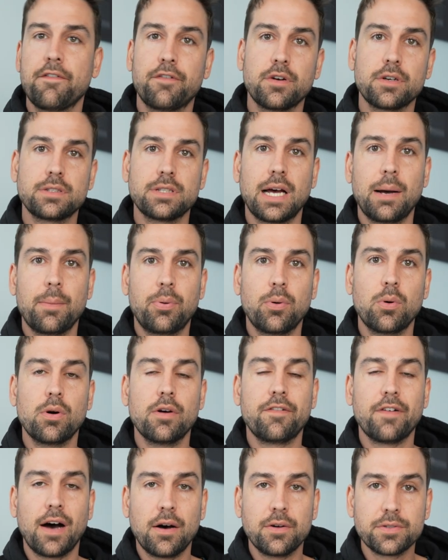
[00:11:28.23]
for example,
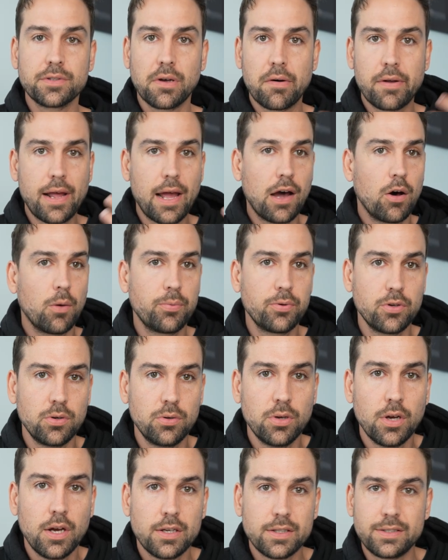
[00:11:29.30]
if I was going to help
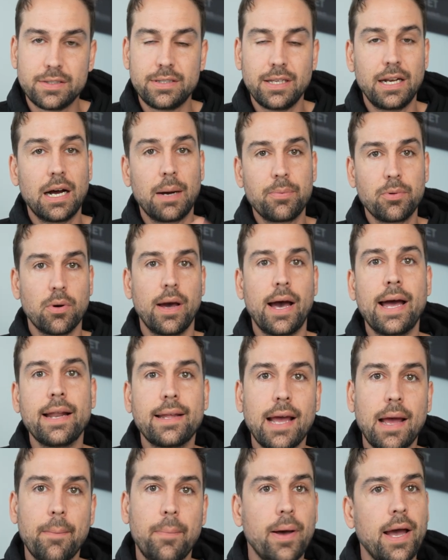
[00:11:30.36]
you set up your ad
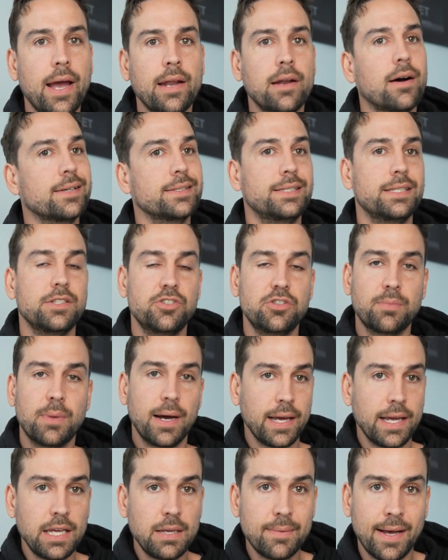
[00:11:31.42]
campaign, I'd send you
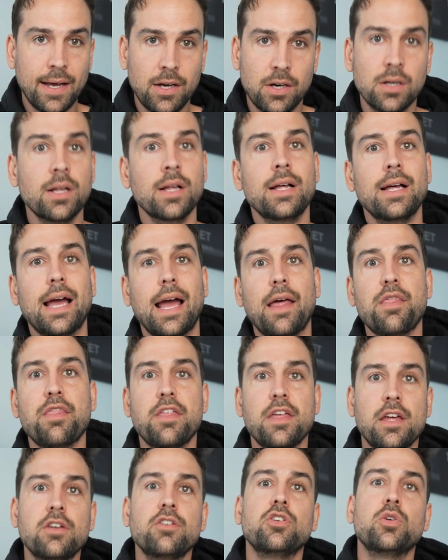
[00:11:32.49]
my email, and
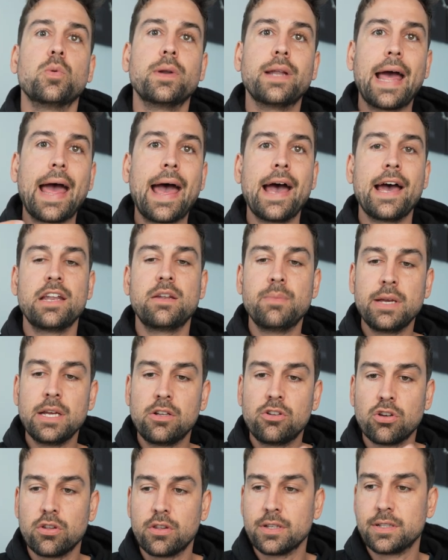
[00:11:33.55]
then you would add me
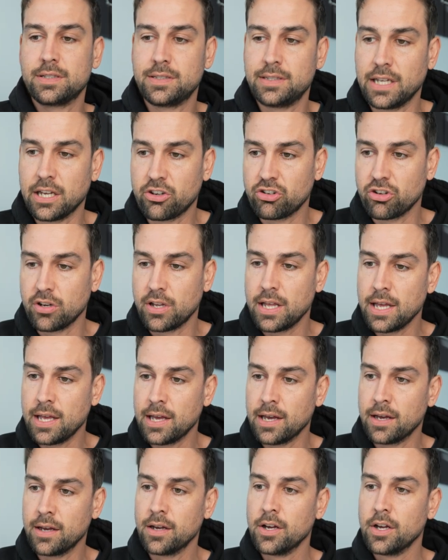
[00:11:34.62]
to this section
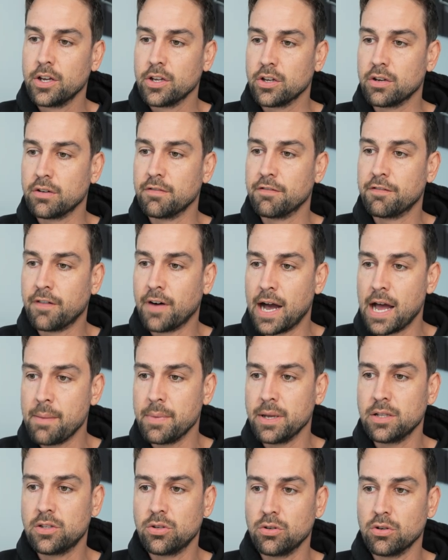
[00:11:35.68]
here. You'd invite
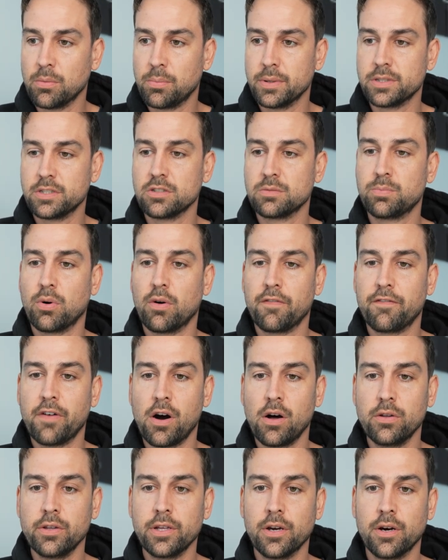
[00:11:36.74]
me to your business
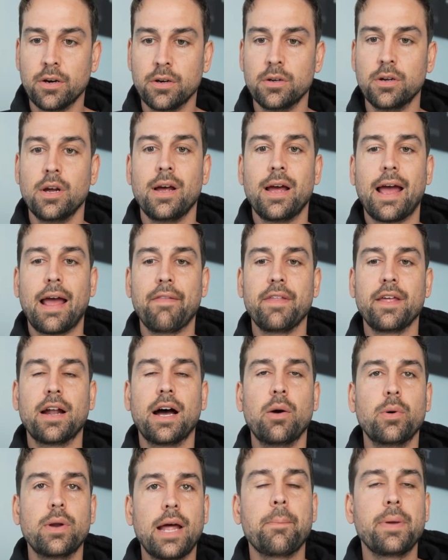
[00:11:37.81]
portfolio, and then
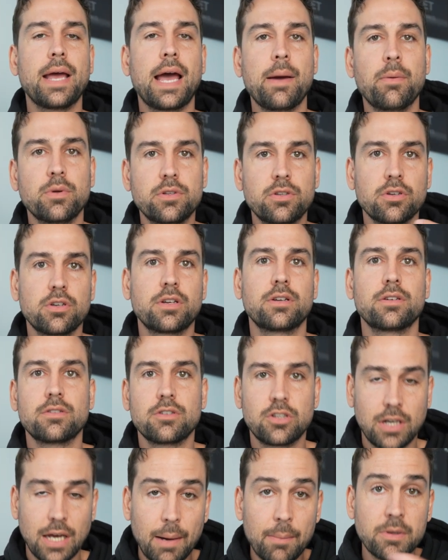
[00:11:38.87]
I would be able to
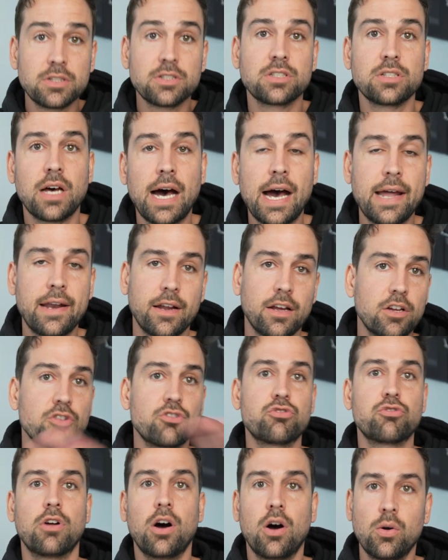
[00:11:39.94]
come inside and
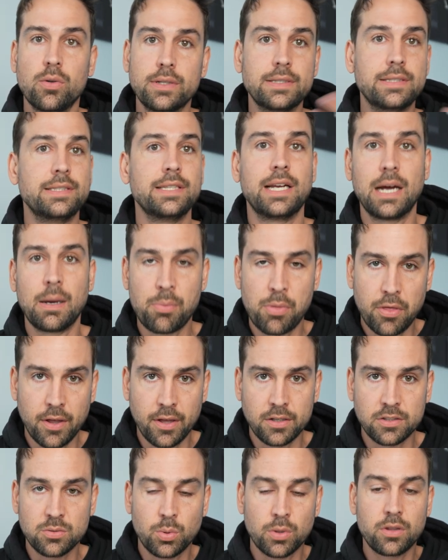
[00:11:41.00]
control and set up
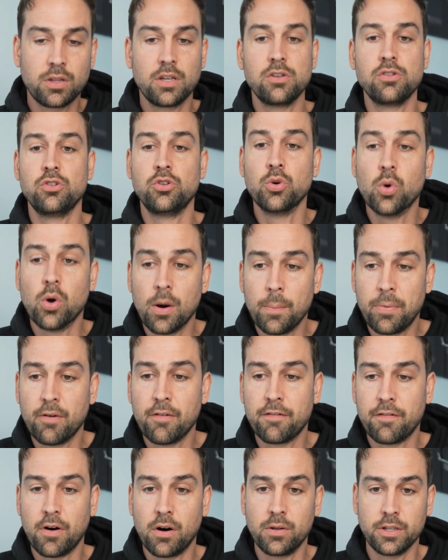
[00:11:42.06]
things within your
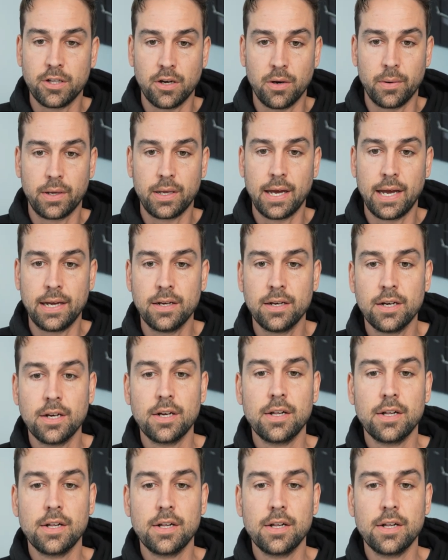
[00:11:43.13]
portfolio, okay?